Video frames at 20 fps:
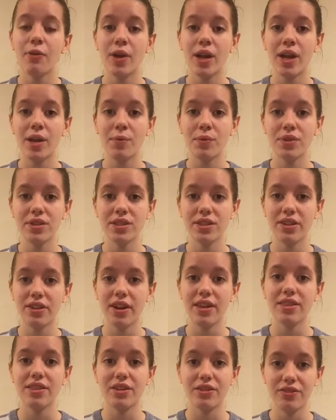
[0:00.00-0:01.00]
were able to
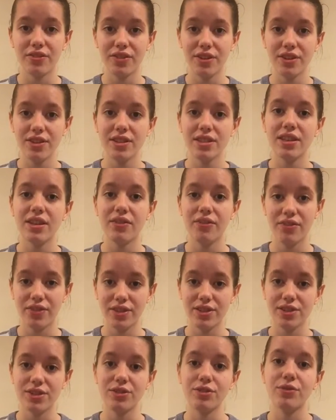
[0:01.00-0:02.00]
grant their first
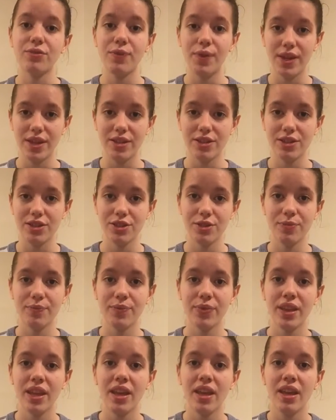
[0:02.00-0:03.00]
official wish.
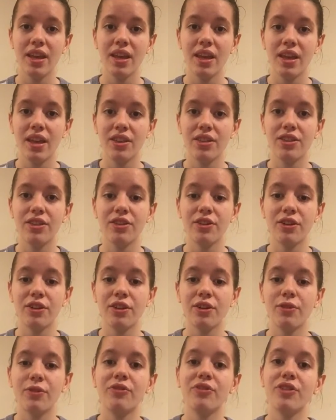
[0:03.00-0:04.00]

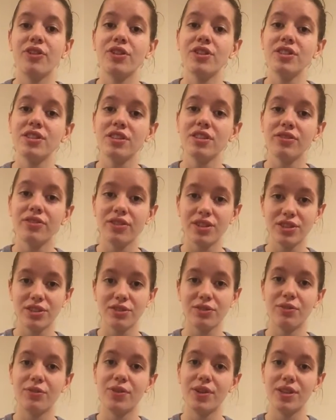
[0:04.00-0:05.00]
The first
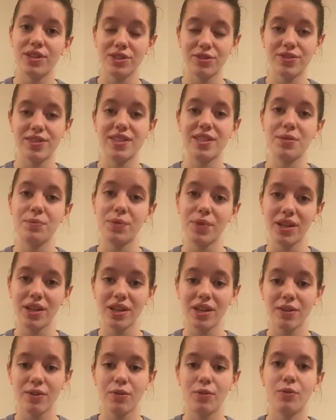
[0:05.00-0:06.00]
official wish
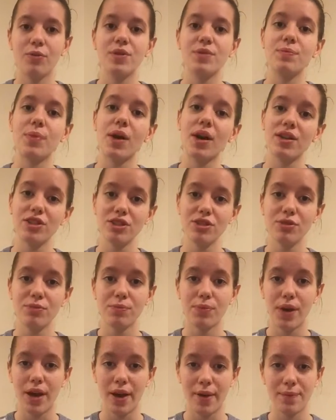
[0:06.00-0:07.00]
recipient was Pancho
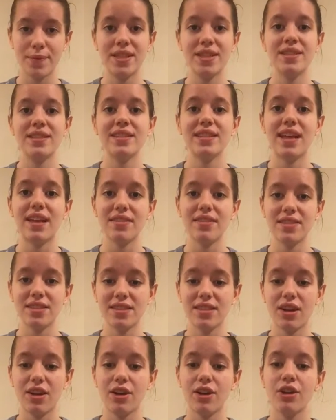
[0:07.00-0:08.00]
Bobsy
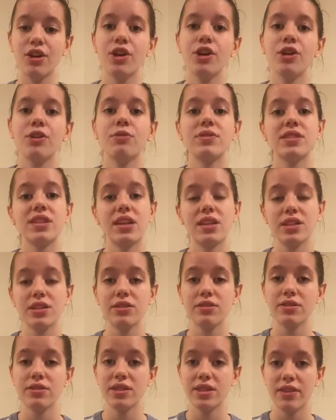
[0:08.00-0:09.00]
Salazar, who was also
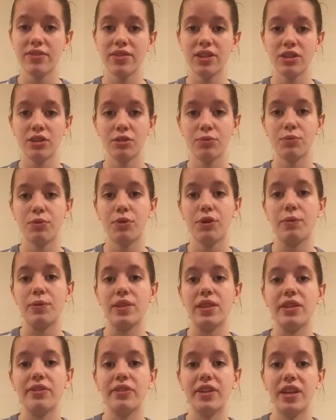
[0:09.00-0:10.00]
a 7-year-old boy
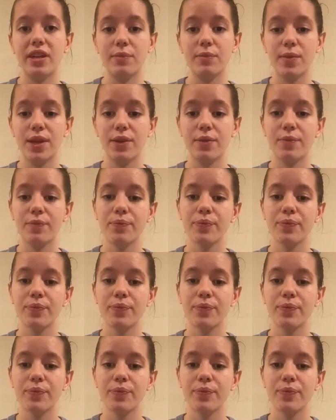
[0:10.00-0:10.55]
with leukemia.